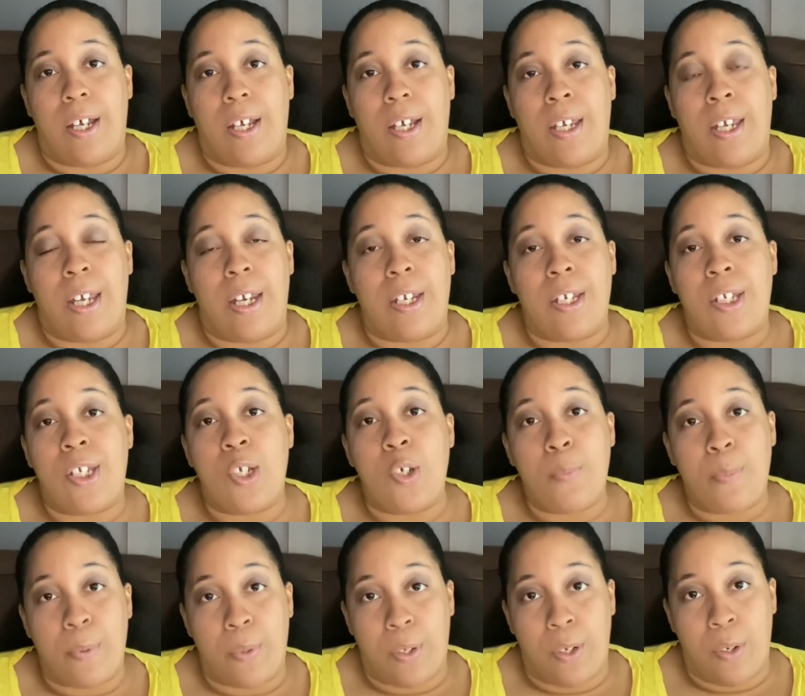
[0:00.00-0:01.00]
get
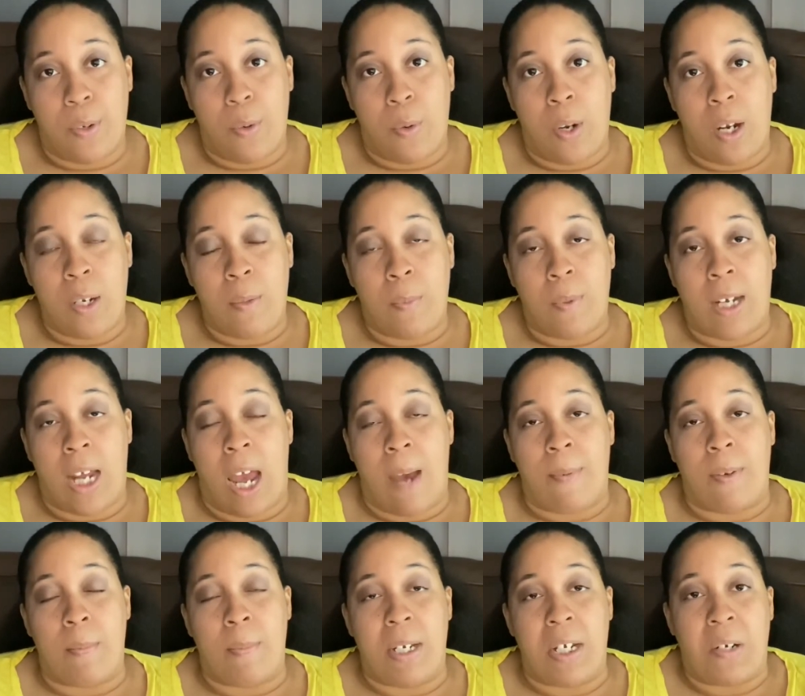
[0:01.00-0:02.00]
super annoyed with
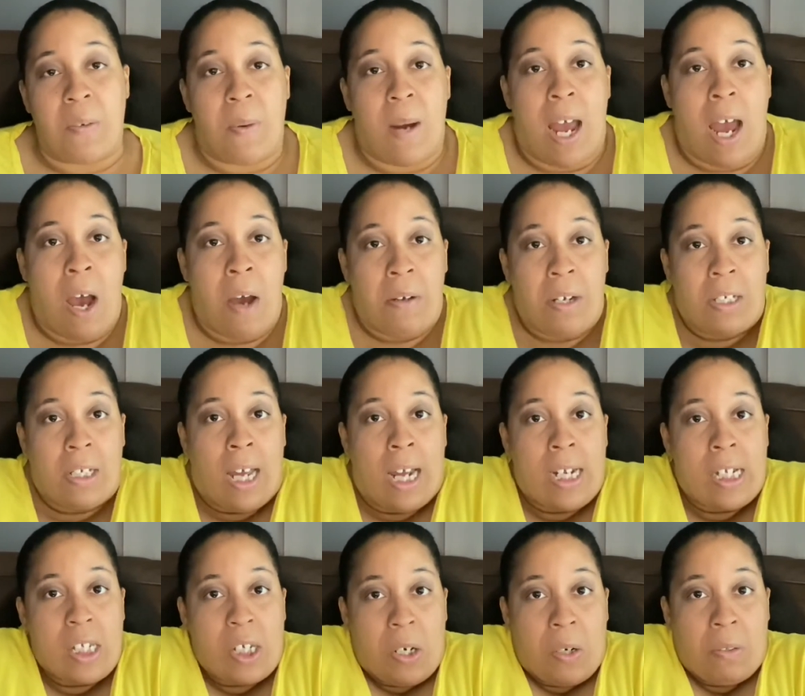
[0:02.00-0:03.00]
having to be crowded
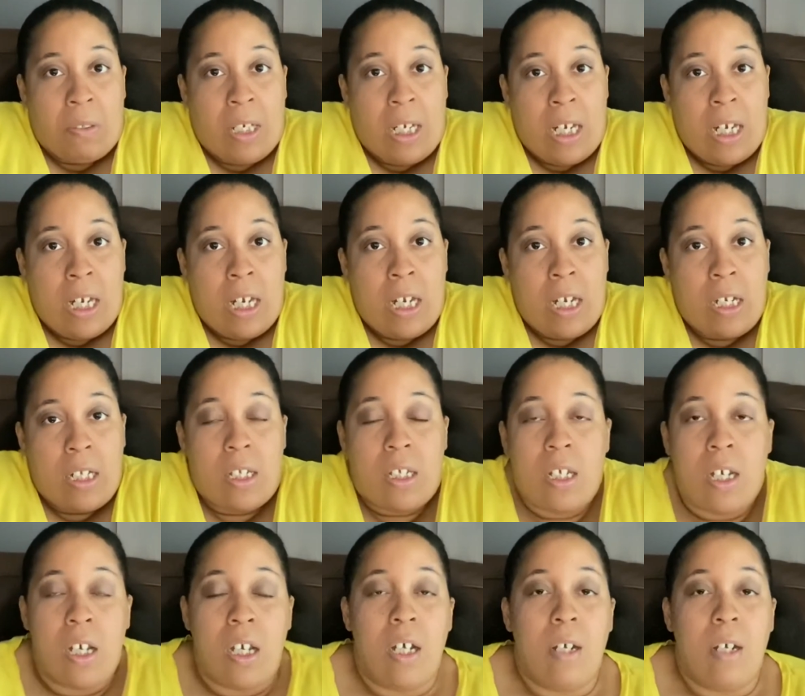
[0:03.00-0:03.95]
like sardines